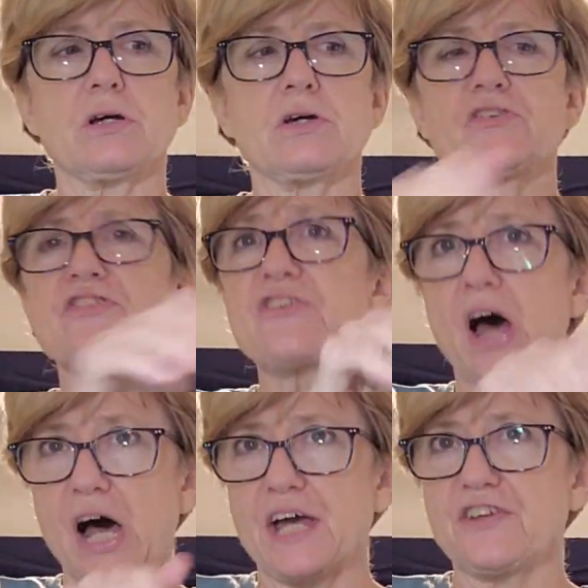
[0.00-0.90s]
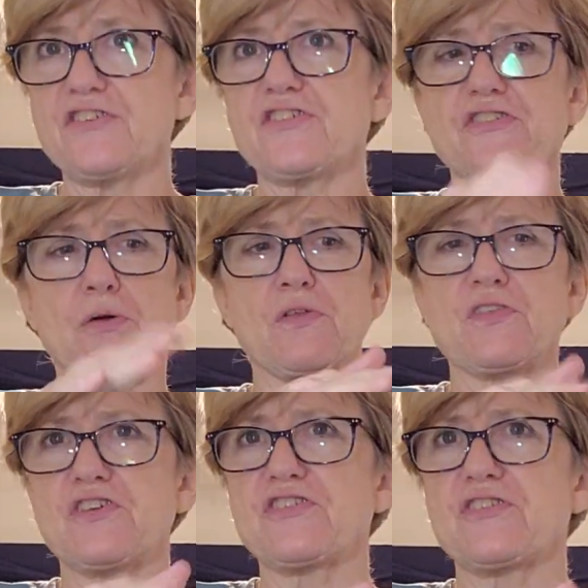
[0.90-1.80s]
sides so that
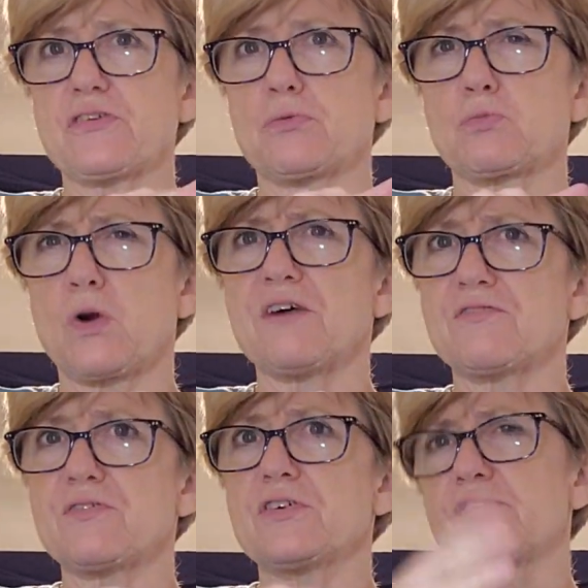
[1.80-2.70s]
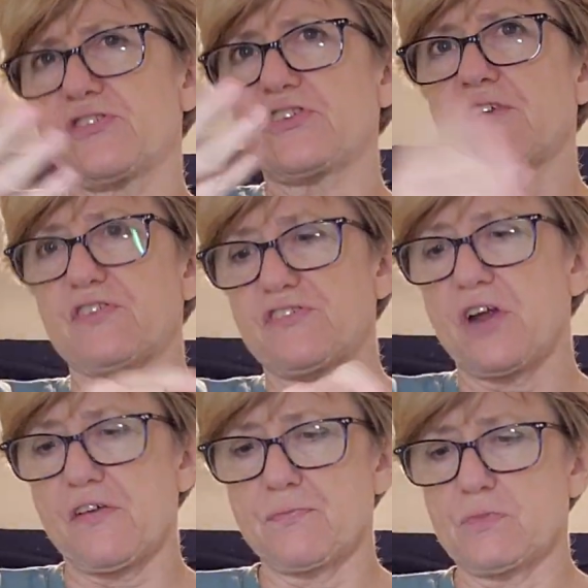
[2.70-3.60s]
this rough stuff is
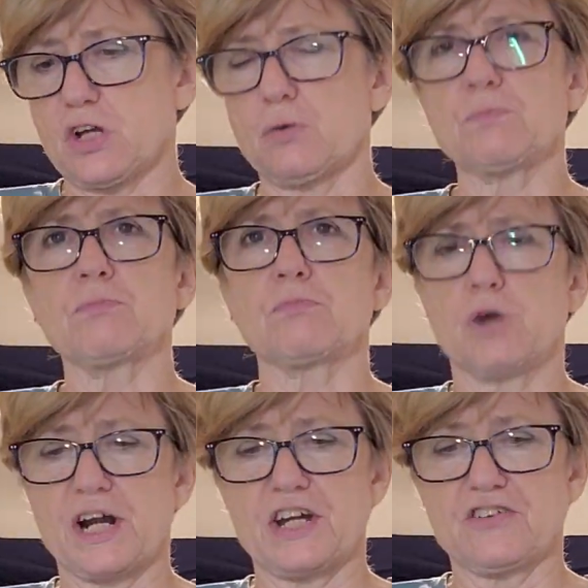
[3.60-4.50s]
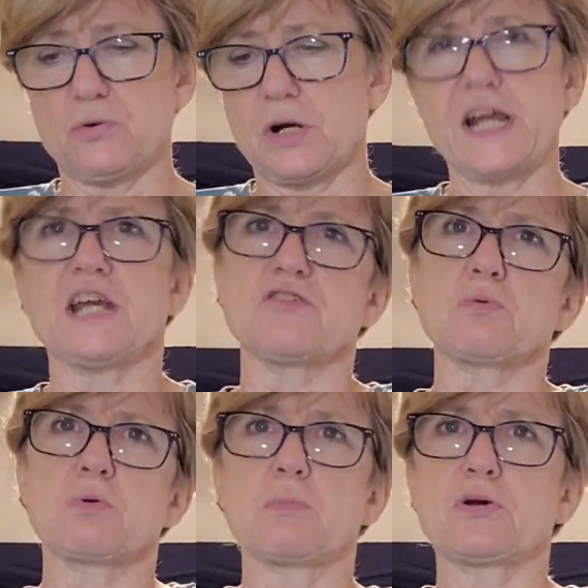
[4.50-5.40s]
not, you know, running into our hands
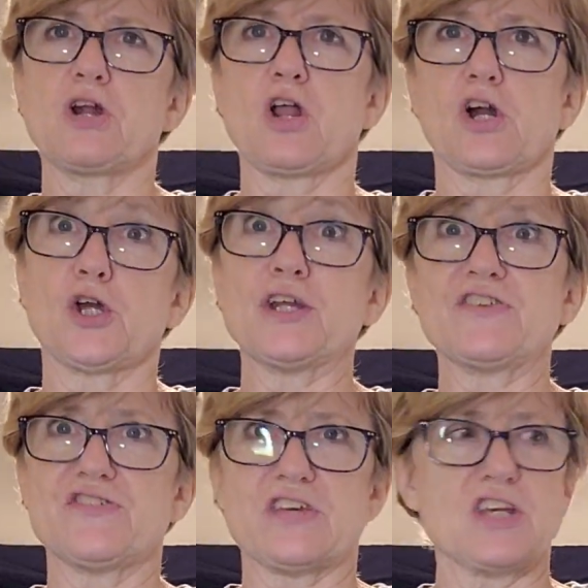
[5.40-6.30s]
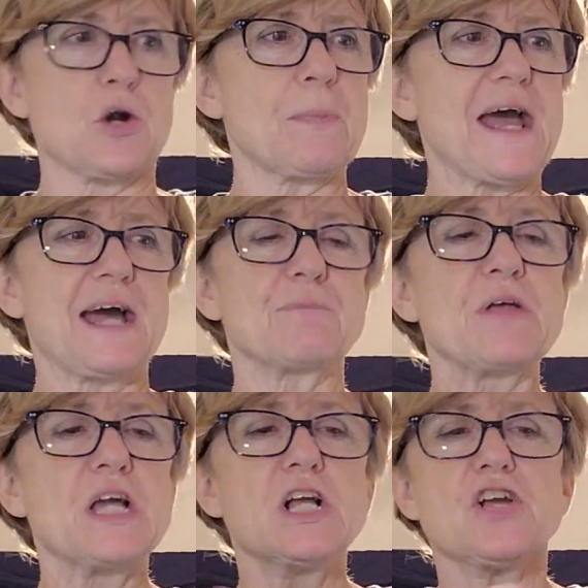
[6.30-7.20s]
when we're putting all our goodies in our bag.
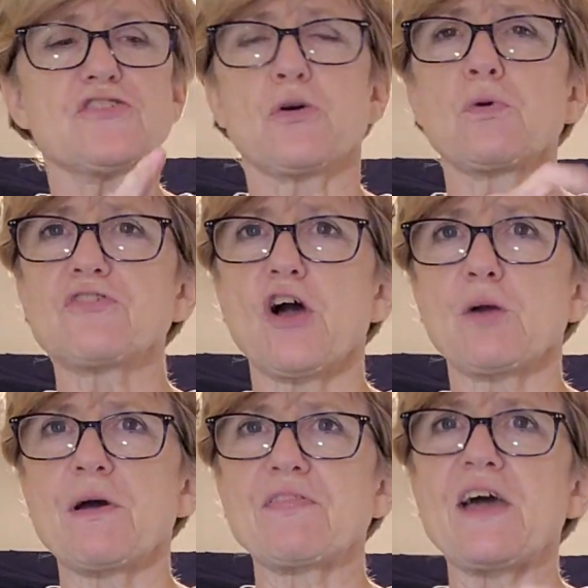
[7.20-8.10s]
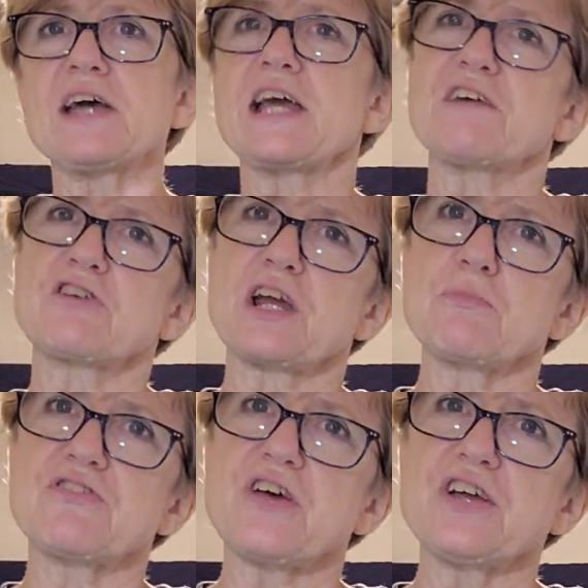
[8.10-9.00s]
So we'll talk about that after I get
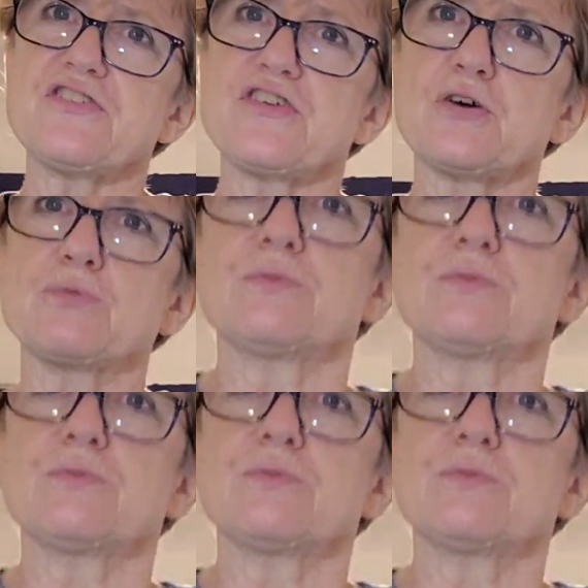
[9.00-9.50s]
my sides sewn.